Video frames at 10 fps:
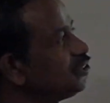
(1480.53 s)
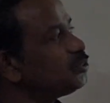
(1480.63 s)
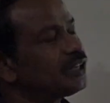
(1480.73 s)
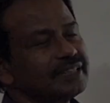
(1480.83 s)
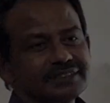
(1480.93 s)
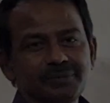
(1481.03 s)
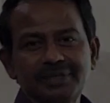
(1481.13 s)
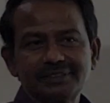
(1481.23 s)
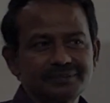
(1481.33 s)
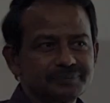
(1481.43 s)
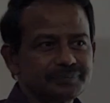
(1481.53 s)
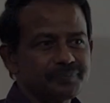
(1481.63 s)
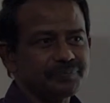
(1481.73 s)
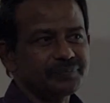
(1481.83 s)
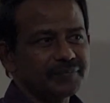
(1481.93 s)
is your assignment.
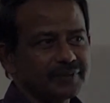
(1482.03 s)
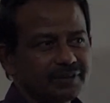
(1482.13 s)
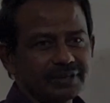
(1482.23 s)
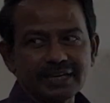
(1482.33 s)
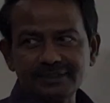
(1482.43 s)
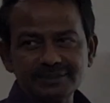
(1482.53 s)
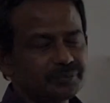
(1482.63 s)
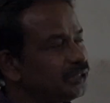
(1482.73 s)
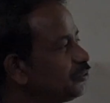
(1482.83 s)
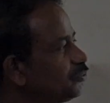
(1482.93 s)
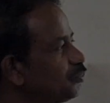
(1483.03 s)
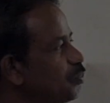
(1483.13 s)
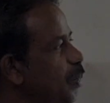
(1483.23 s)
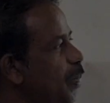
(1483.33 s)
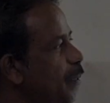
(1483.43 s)
Okay, assignment 2.